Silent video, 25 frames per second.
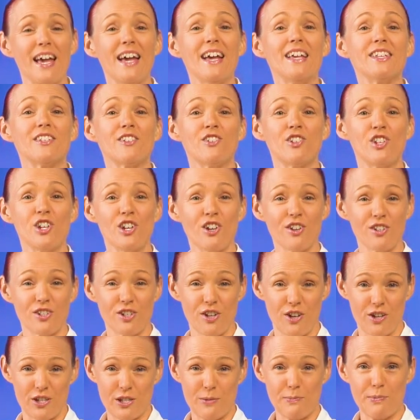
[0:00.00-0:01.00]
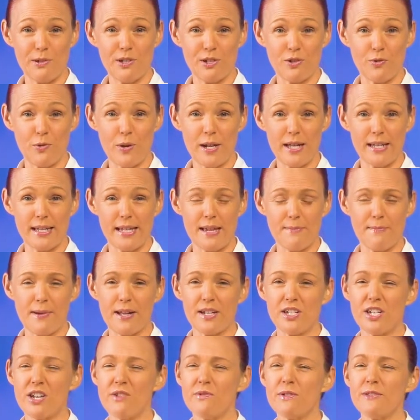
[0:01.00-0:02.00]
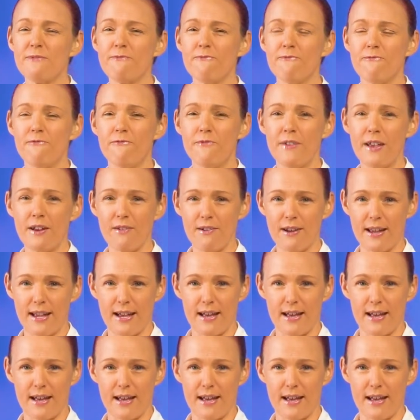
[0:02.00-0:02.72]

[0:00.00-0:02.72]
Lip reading: So she got to hospital quickly, but she was very